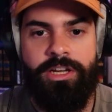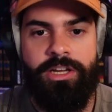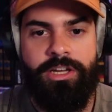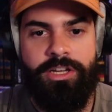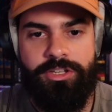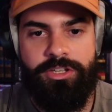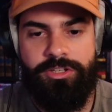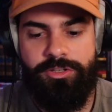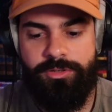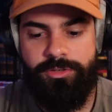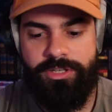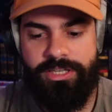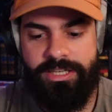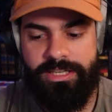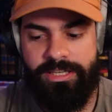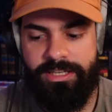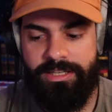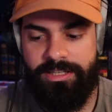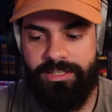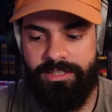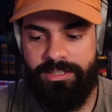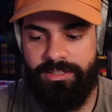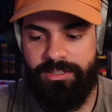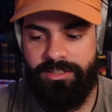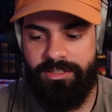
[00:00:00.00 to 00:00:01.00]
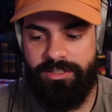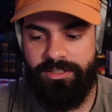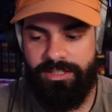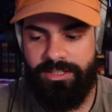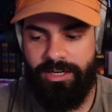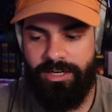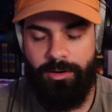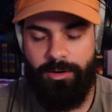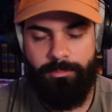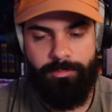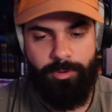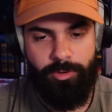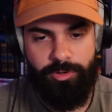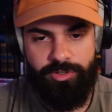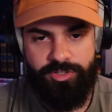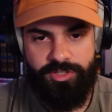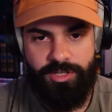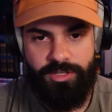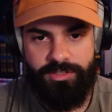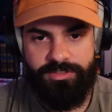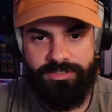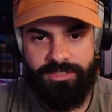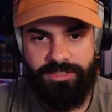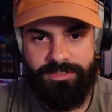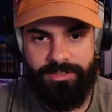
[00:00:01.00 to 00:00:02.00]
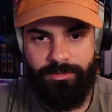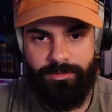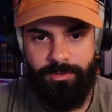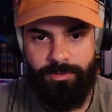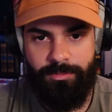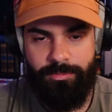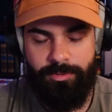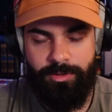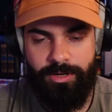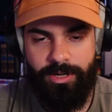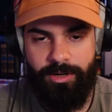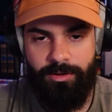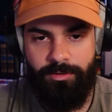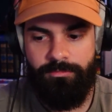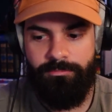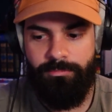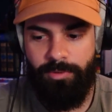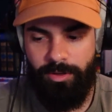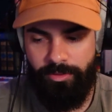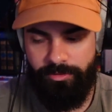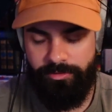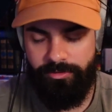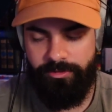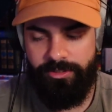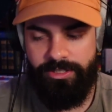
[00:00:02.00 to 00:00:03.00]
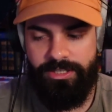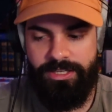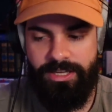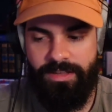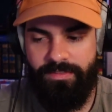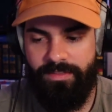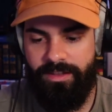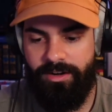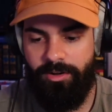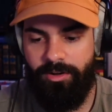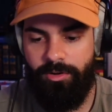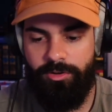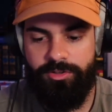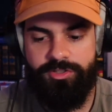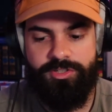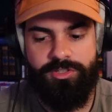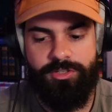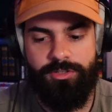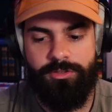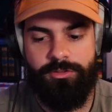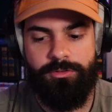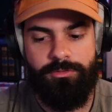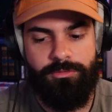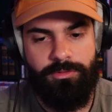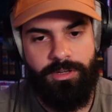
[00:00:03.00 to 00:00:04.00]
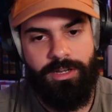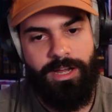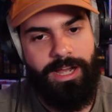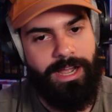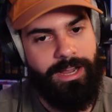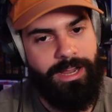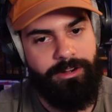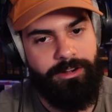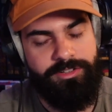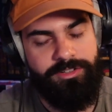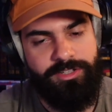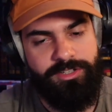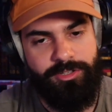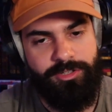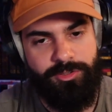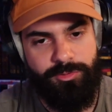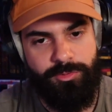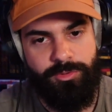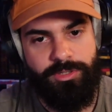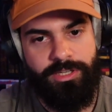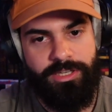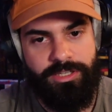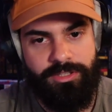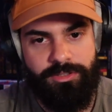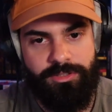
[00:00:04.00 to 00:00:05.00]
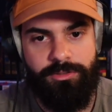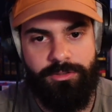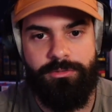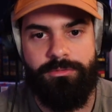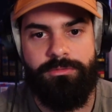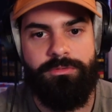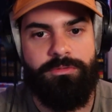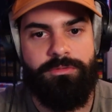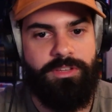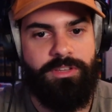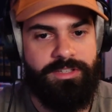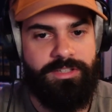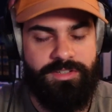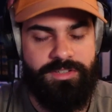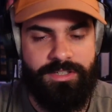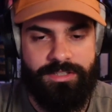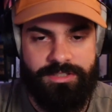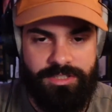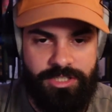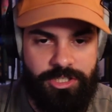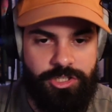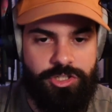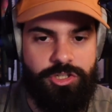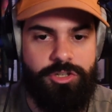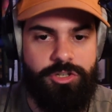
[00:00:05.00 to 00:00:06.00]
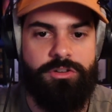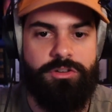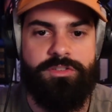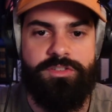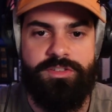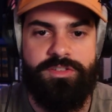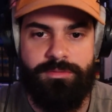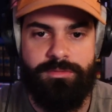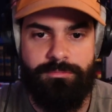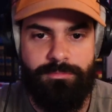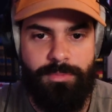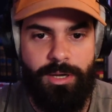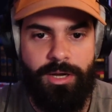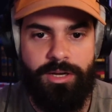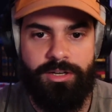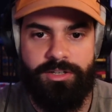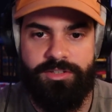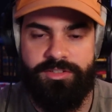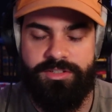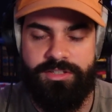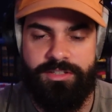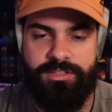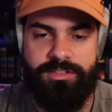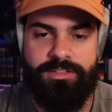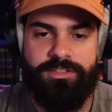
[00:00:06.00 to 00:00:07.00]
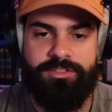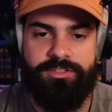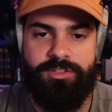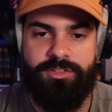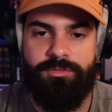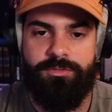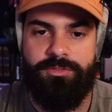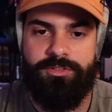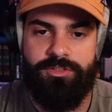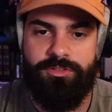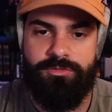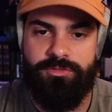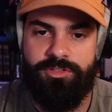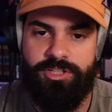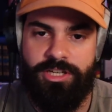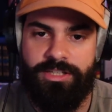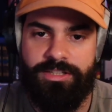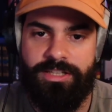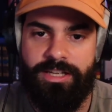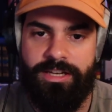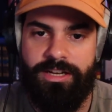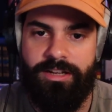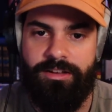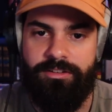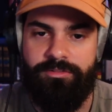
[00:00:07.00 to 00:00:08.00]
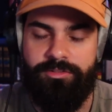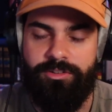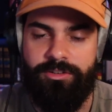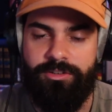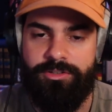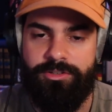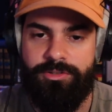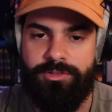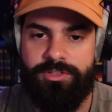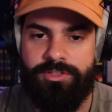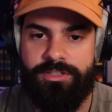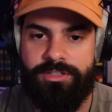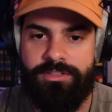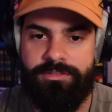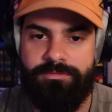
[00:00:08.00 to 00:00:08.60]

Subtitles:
you can get our bonus content that we put out monthly. And then also higher tiers will get you things like t-shirts and mugs. And so check that out if you're interested.